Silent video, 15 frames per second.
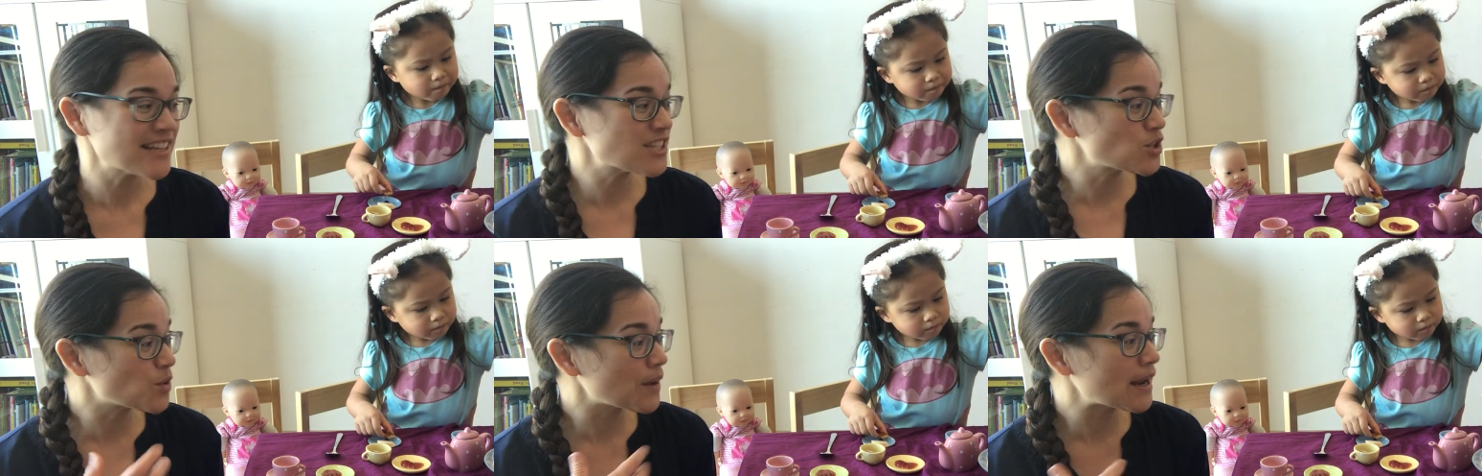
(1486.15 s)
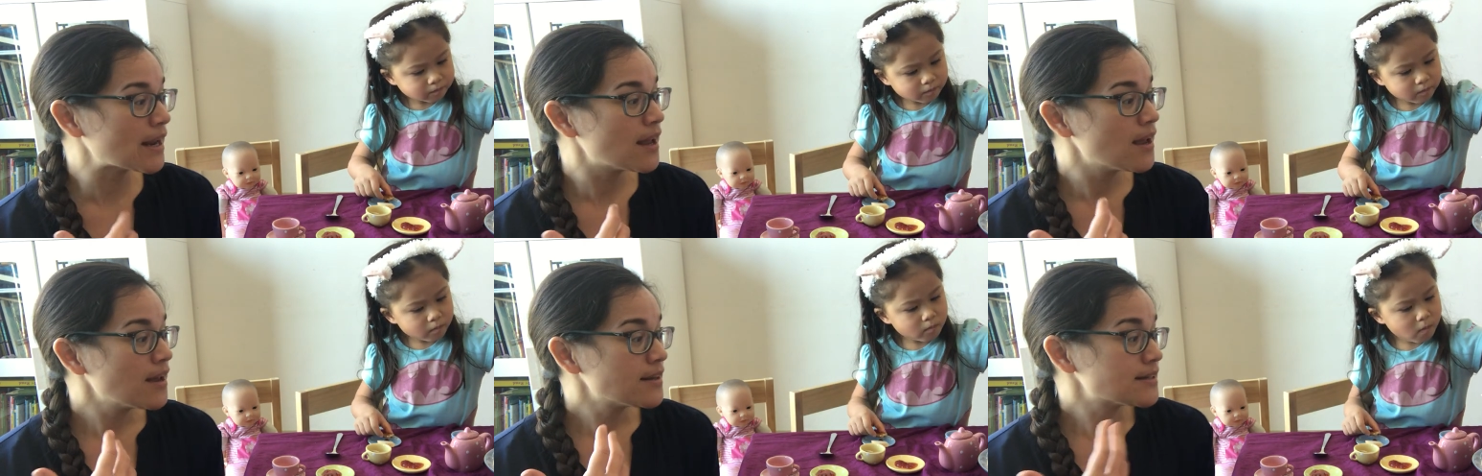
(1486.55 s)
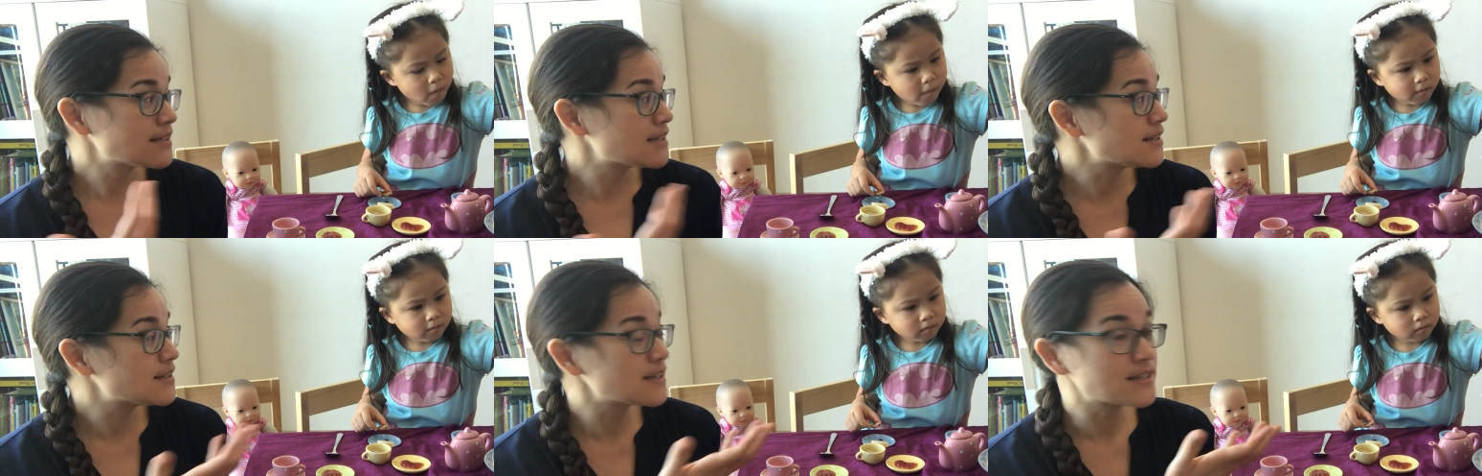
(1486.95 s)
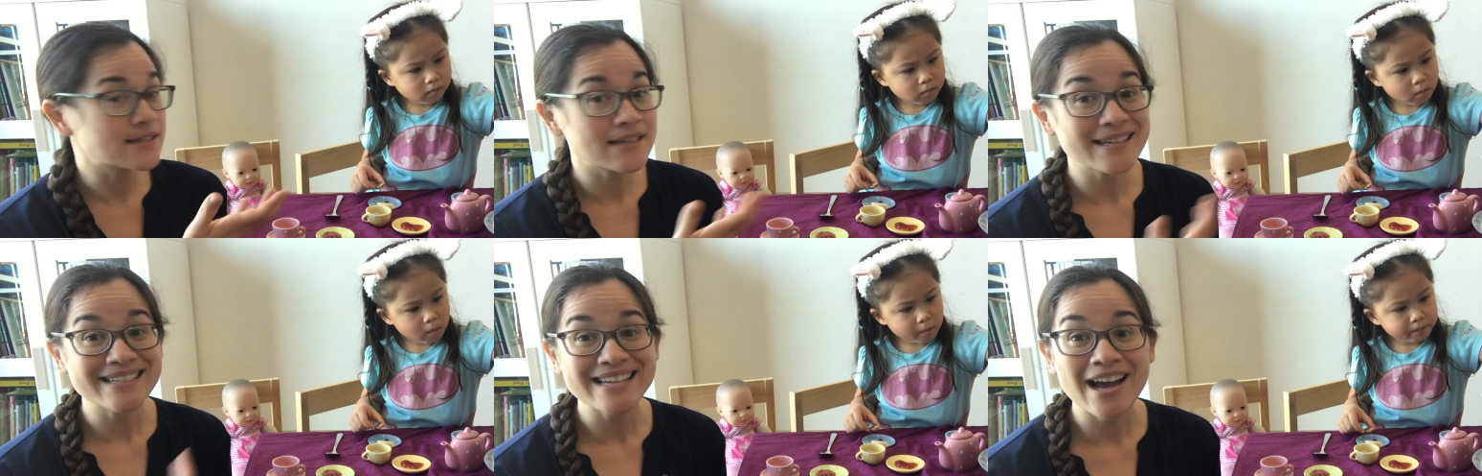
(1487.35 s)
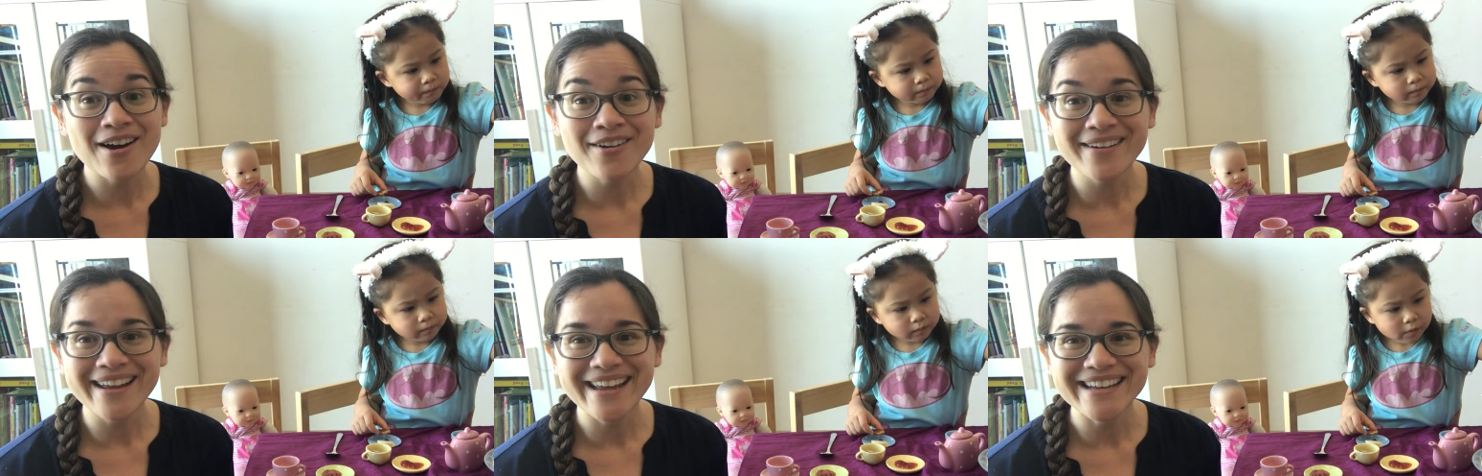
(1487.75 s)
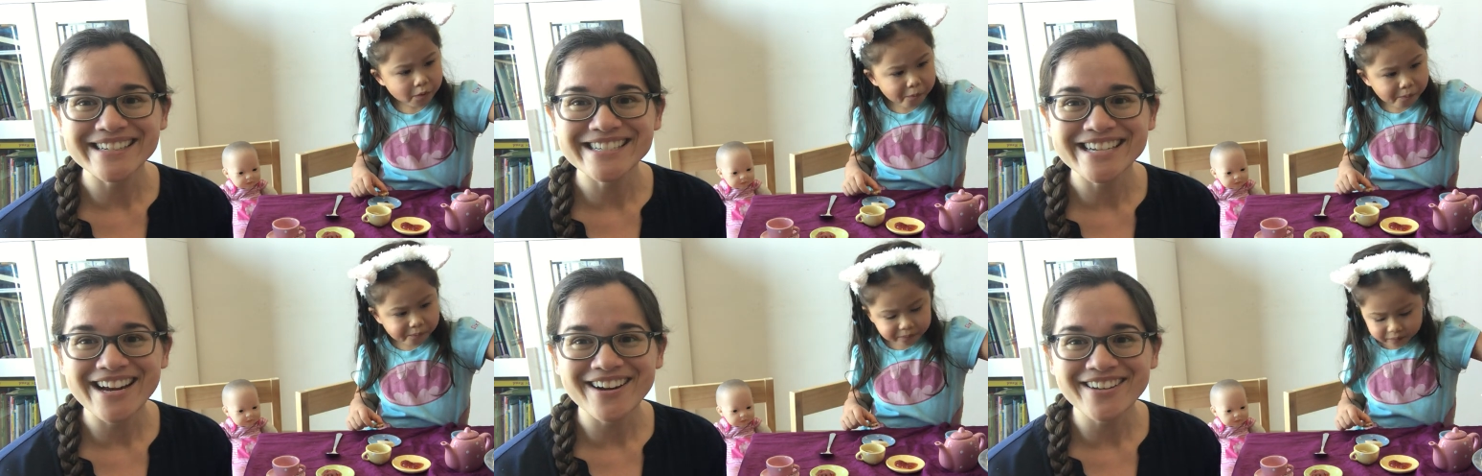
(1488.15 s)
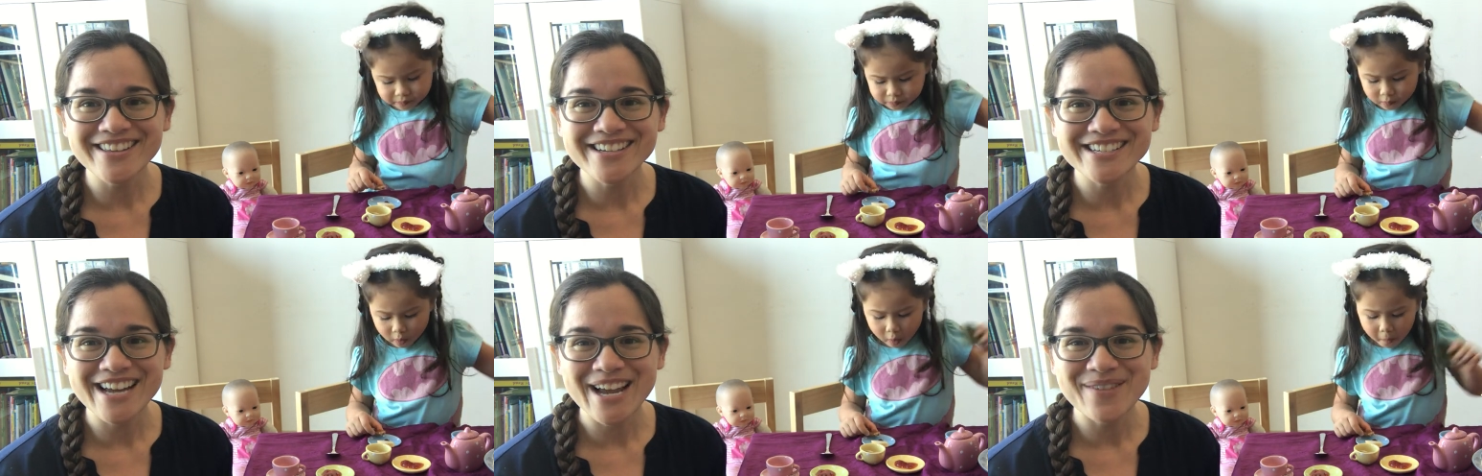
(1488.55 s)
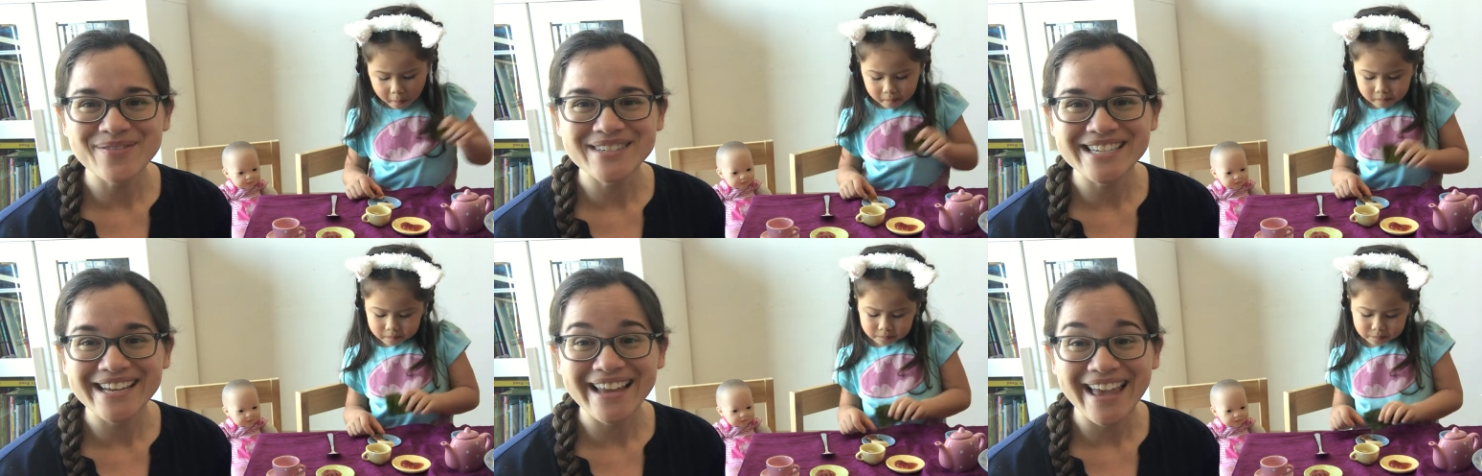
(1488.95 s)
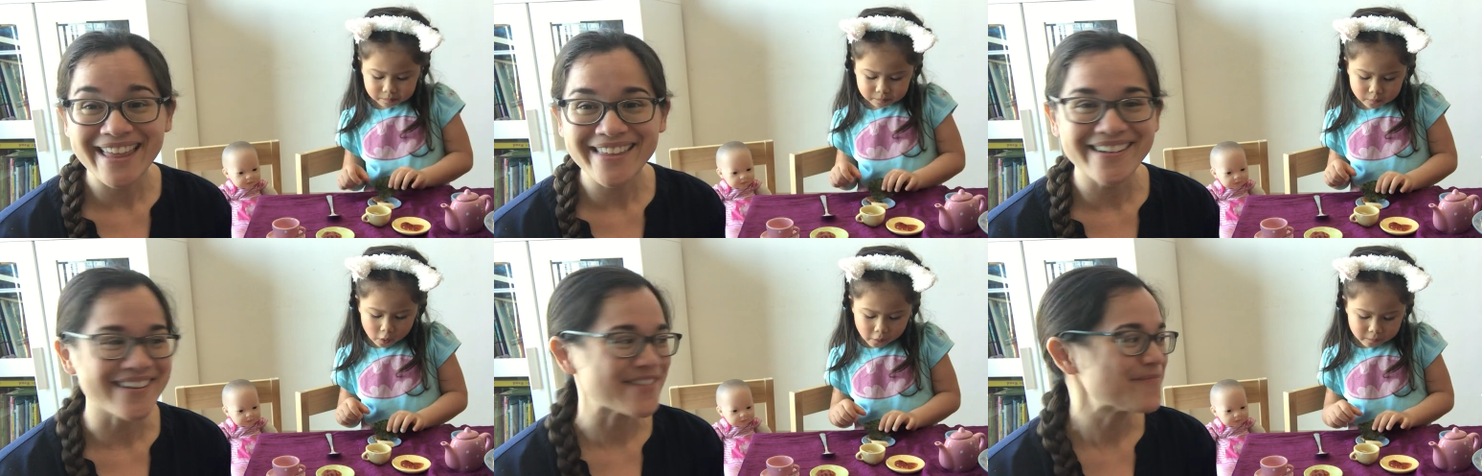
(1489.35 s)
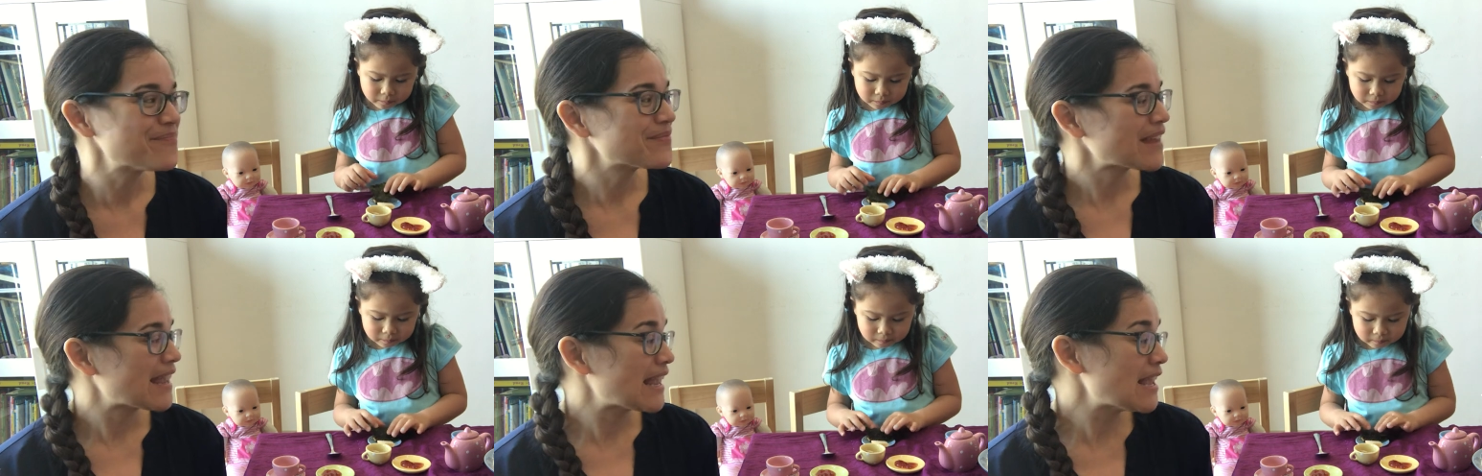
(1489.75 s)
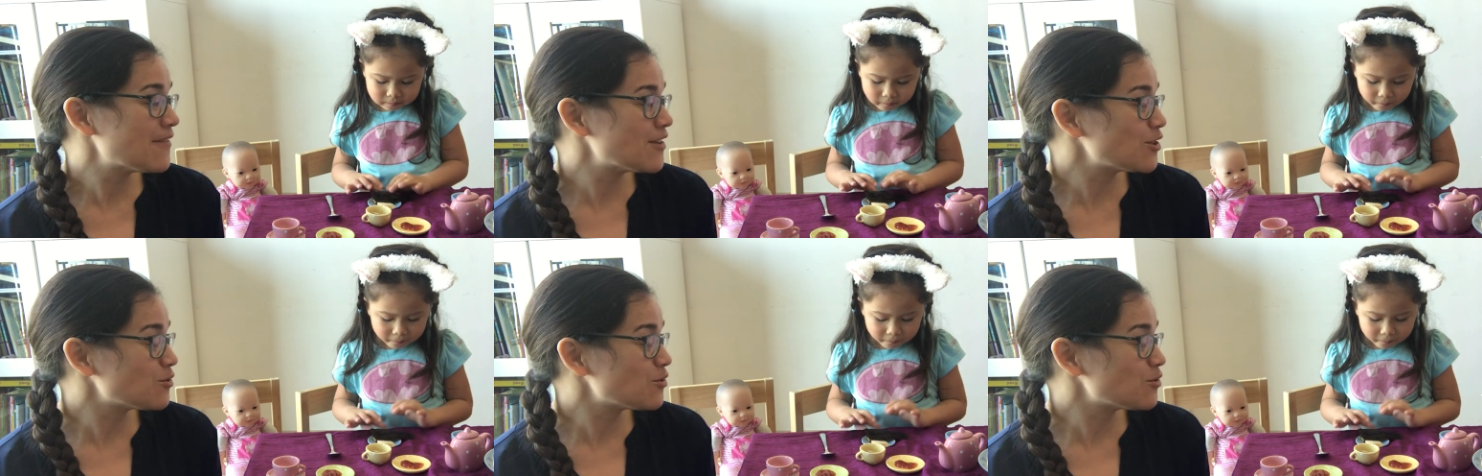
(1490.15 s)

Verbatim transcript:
Speaker 1: It's great to just sit down and share the time together. Even